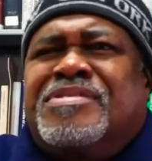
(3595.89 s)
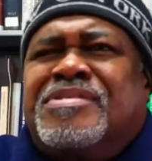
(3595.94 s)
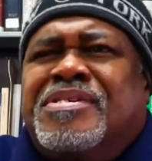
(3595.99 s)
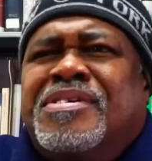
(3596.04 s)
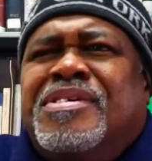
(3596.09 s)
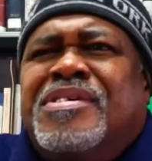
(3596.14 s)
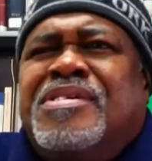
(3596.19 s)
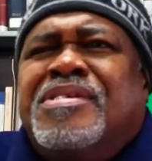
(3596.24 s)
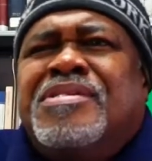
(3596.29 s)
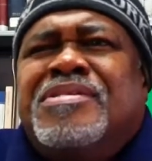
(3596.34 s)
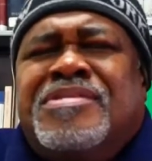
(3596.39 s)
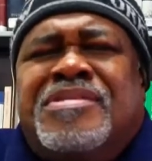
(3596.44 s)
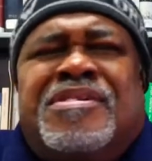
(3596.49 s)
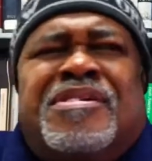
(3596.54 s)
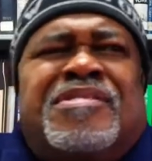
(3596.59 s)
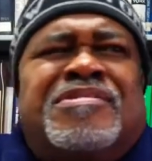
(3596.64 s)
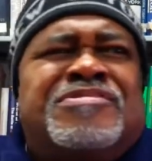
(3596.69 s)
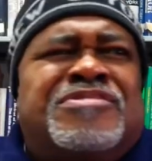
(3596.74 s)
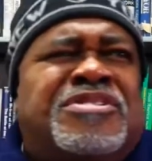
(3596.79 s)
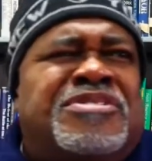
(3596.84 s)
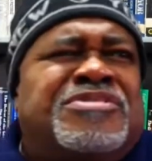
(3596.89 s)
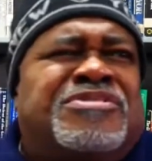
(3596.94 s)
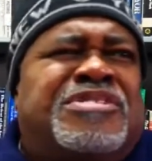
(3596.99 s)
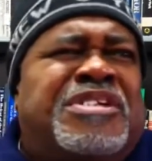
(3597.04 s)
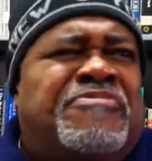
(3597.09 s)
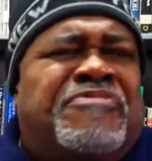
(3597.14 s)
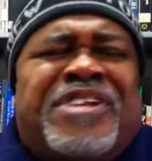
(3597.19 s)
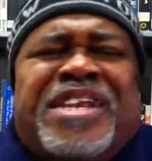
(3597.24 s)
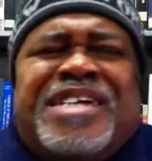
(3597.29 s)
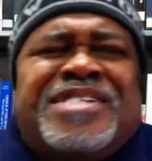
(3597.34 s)
Mm-hmm. You know, did
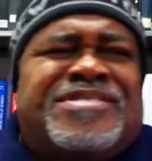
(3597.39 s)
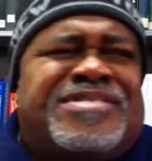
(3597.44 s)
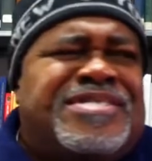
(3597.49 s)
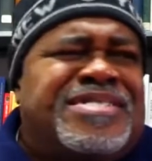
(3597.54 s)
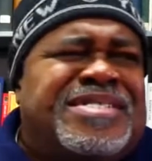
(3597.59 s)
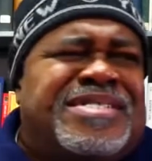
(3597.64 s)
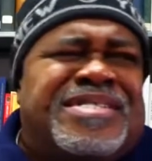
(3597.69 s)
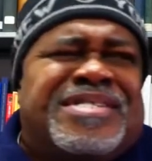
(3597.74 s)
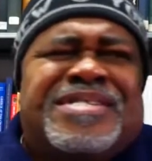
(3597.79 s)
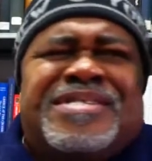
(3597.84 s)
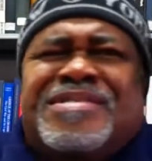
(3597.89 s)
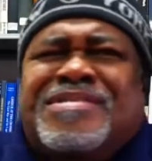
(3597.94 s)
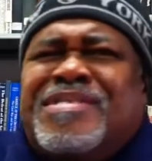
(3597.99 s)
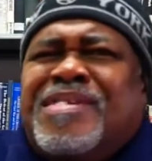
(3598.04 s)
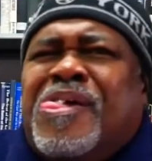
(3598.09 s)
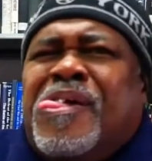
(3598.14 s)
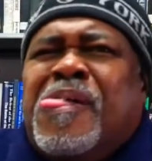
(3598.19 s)
different S's and